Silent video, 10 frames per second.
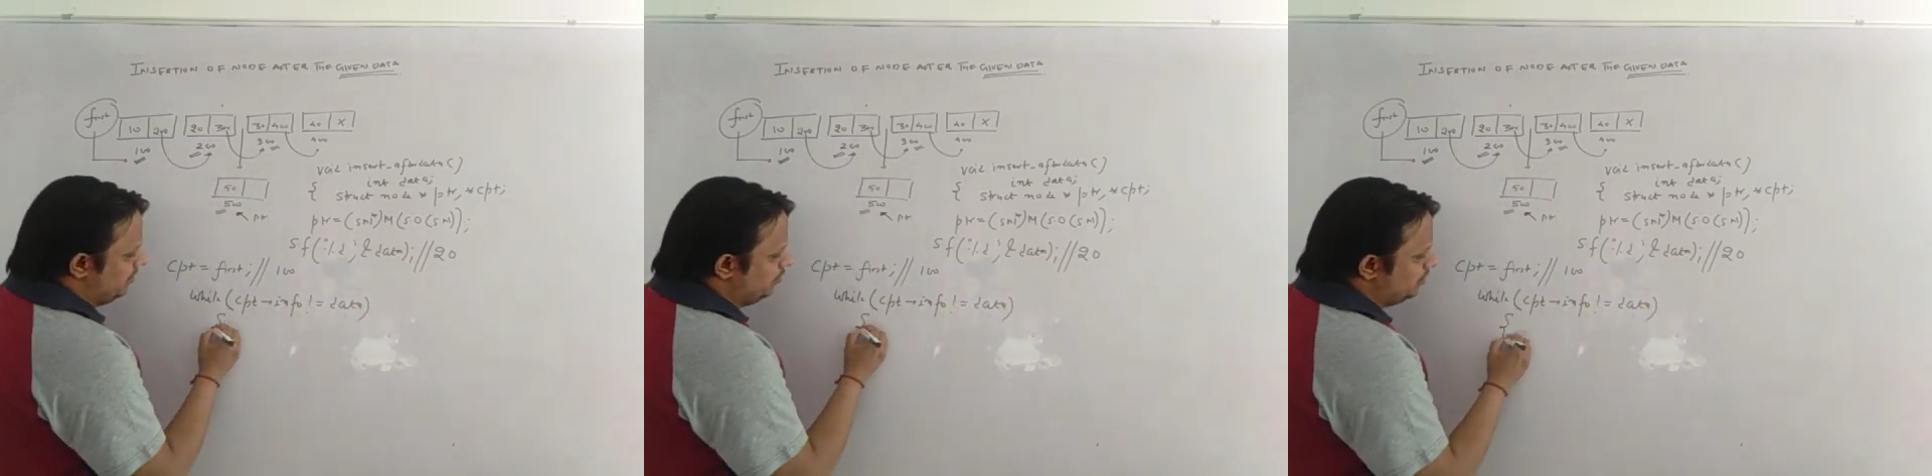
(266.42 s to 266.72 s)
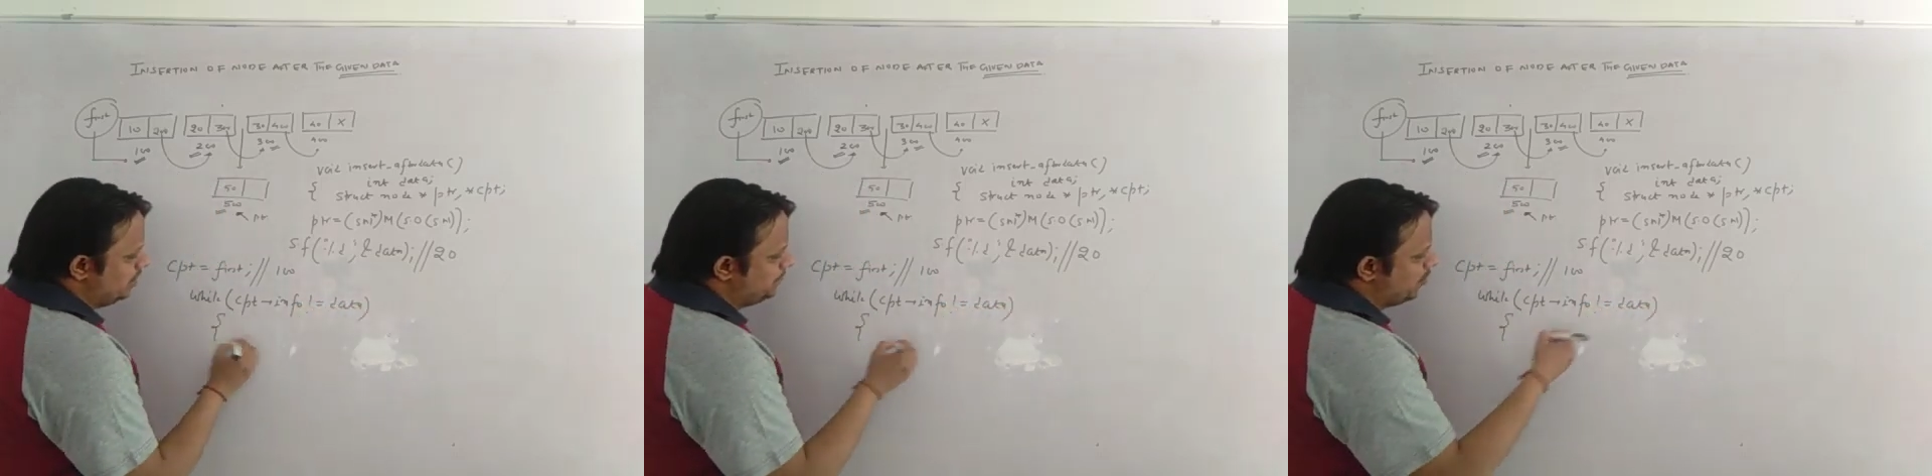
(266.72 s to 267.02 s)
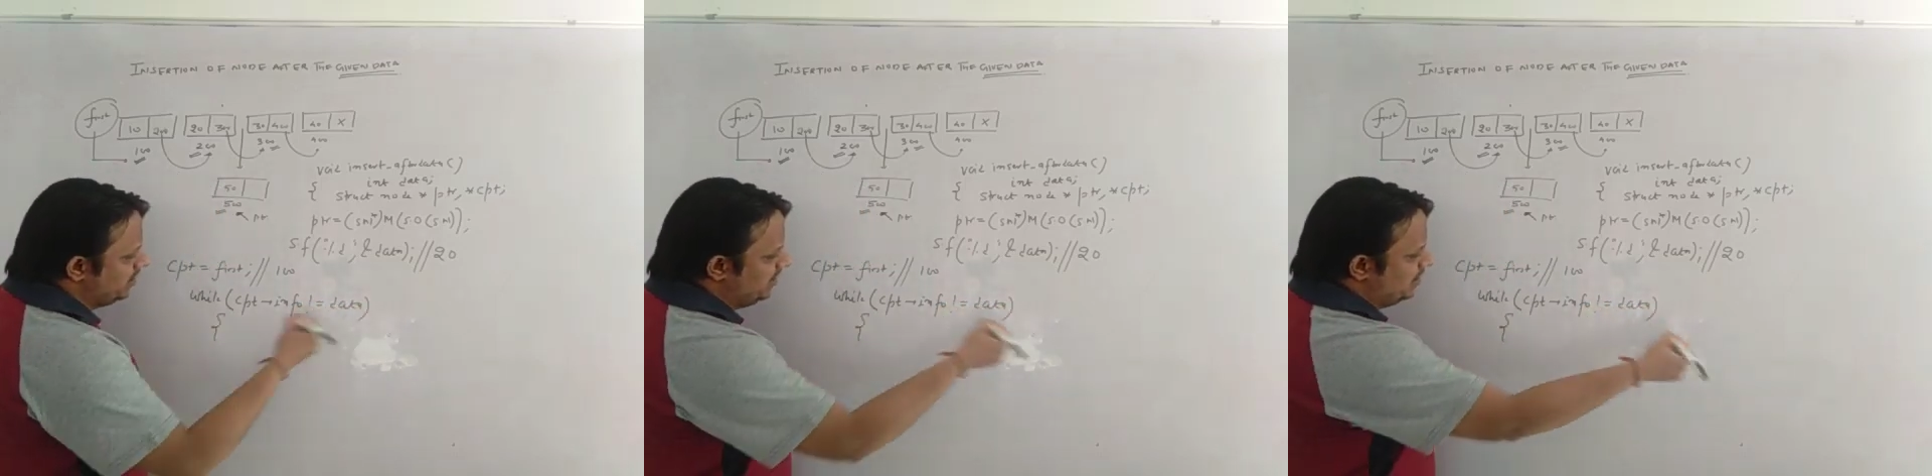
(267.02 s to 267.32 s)
you keep
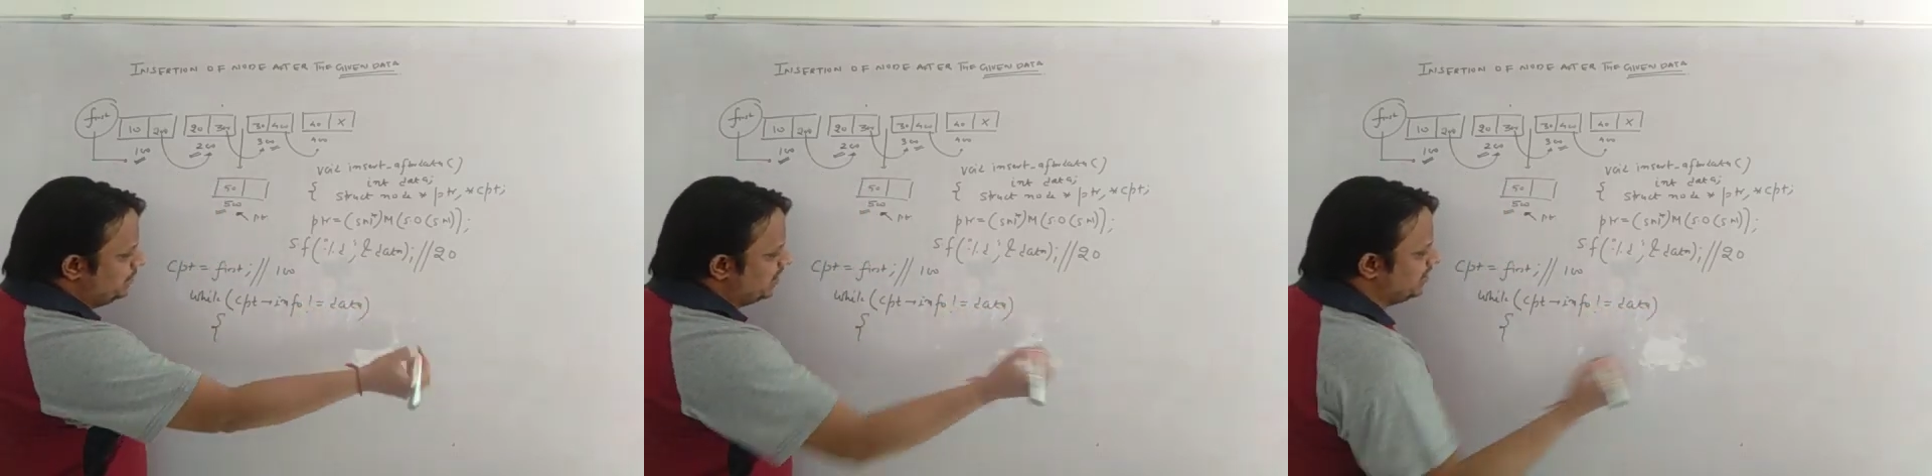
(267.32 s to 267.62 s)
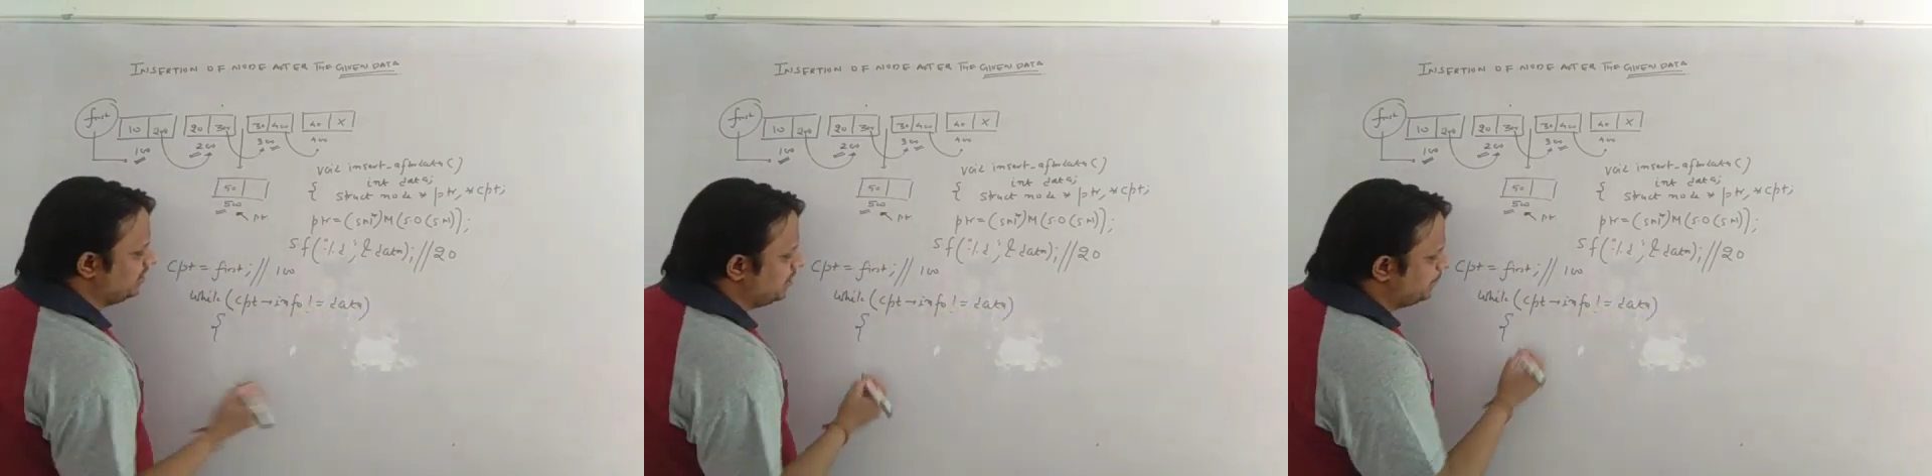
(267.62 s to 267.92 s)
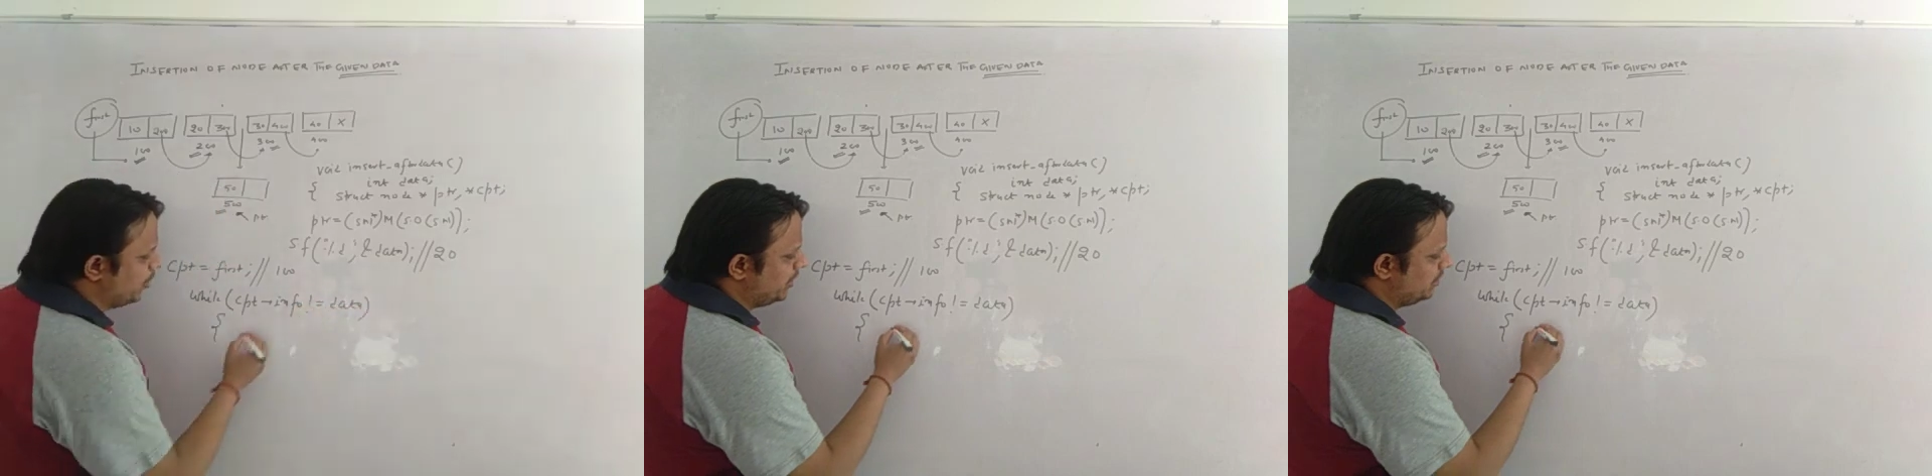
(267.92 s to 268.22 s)
on incrementing
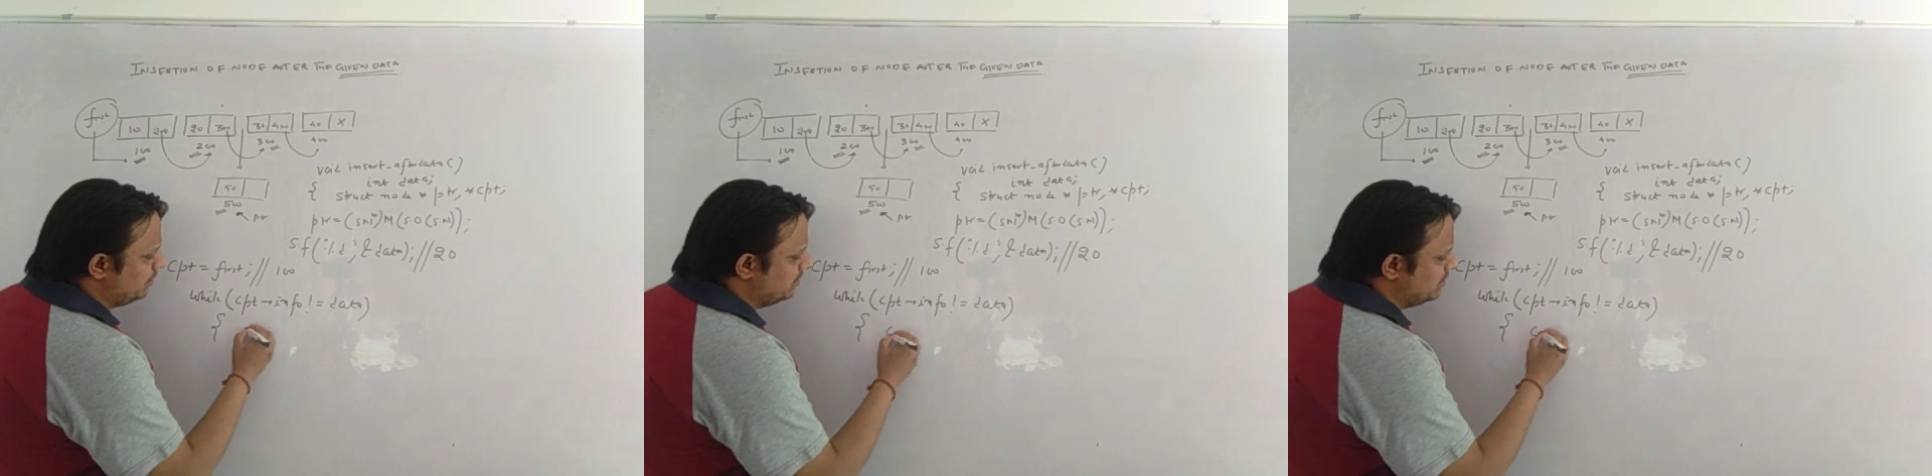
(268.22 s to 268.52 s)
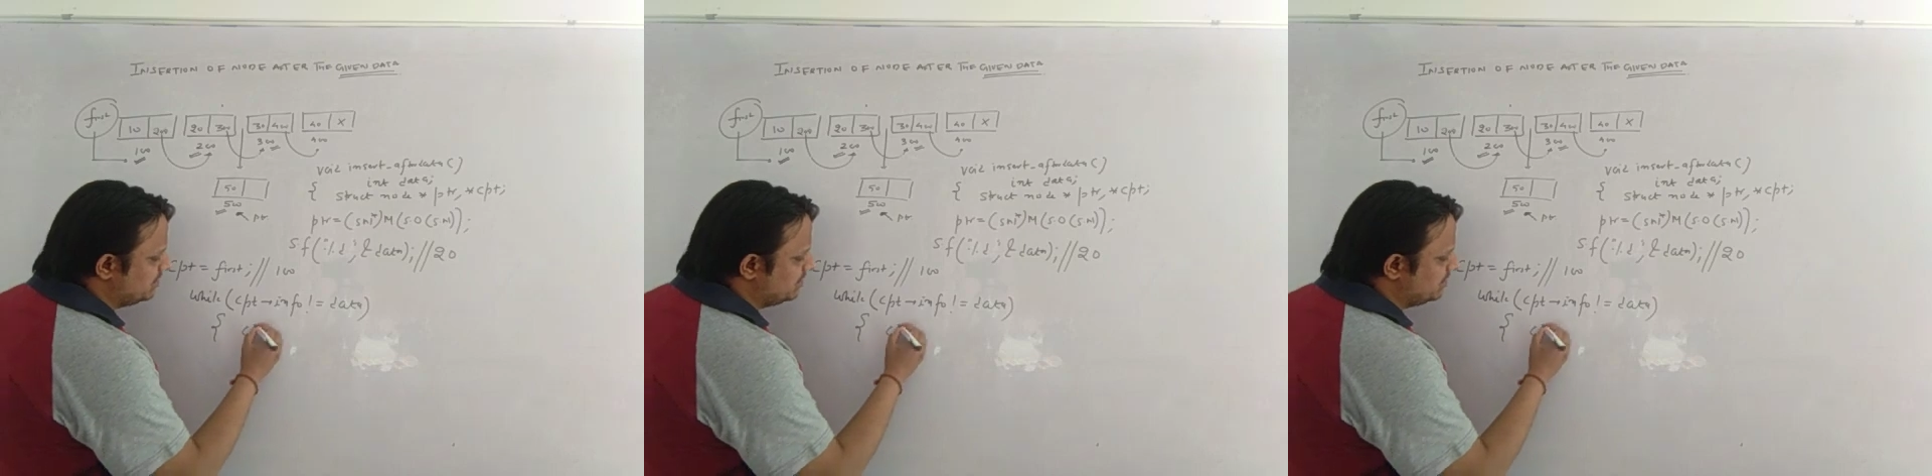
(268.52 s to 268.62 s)
the pointer.